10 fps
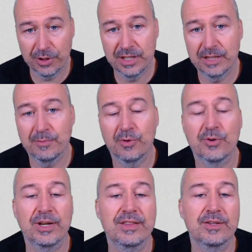then the pawn on
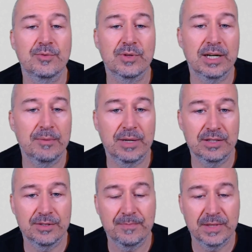a3 will come
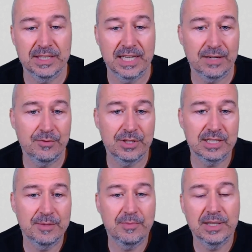under attack, for
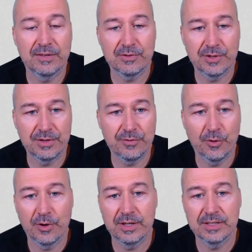example, after a4,